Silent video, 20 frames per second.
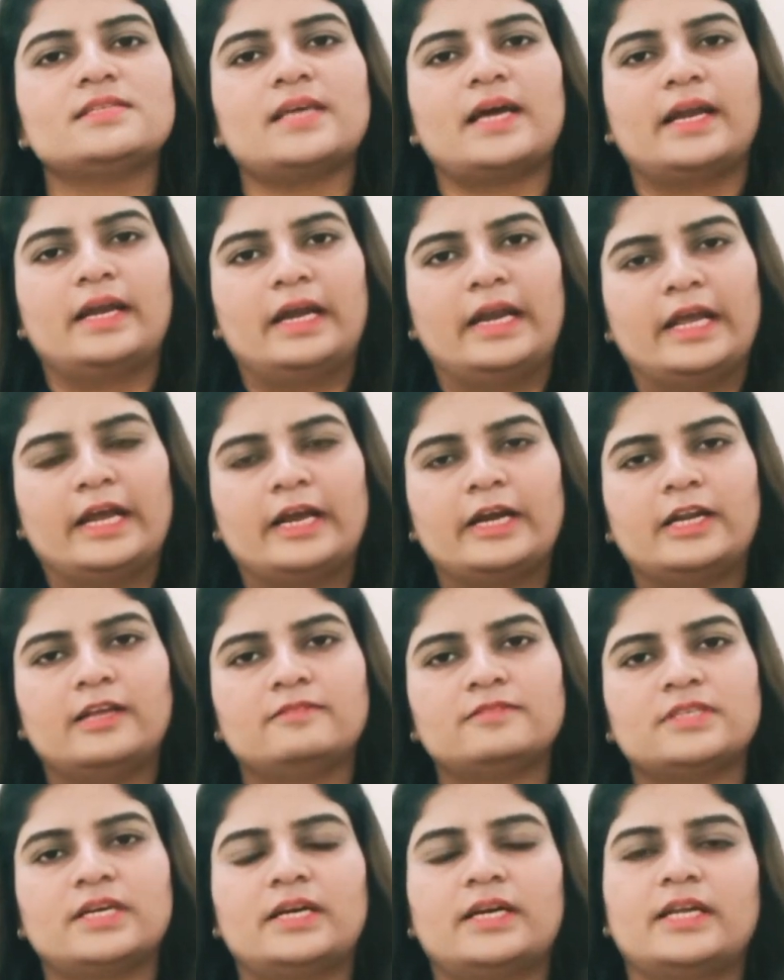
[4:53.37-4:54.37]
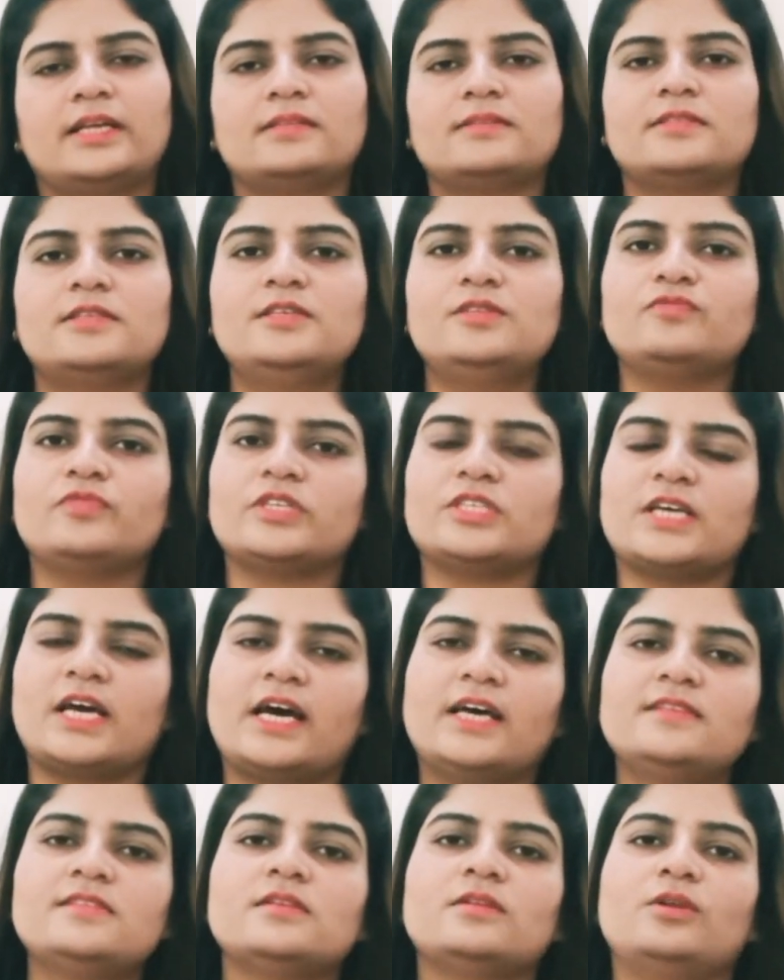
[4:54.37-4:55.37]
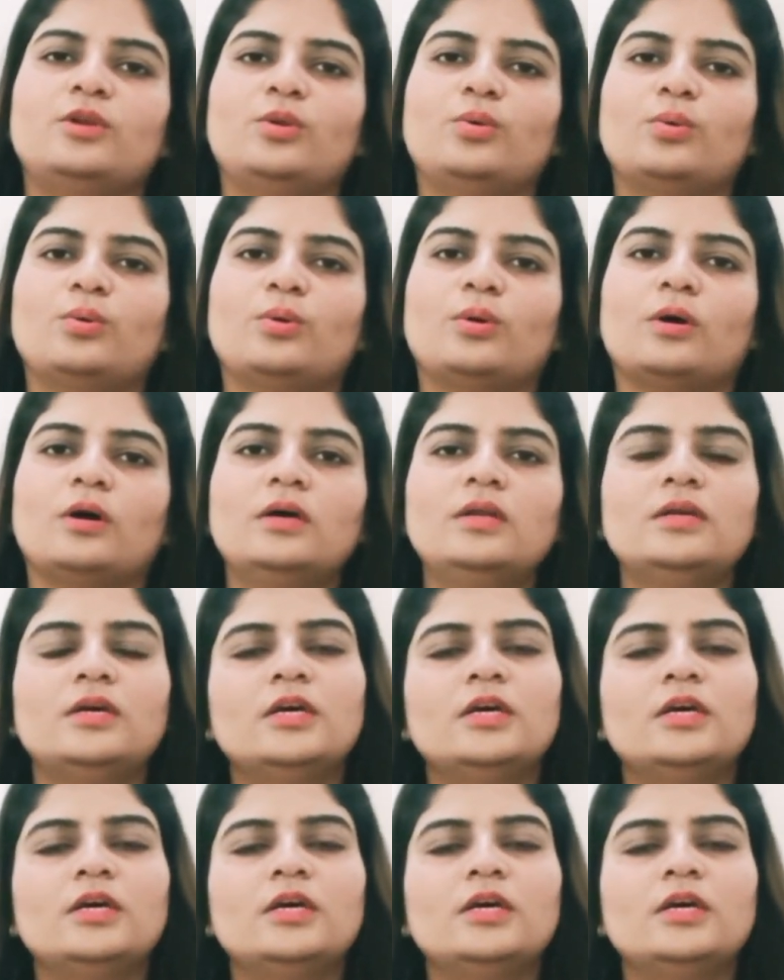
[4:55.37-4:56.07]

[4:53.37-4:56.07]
and negative sentences which has no or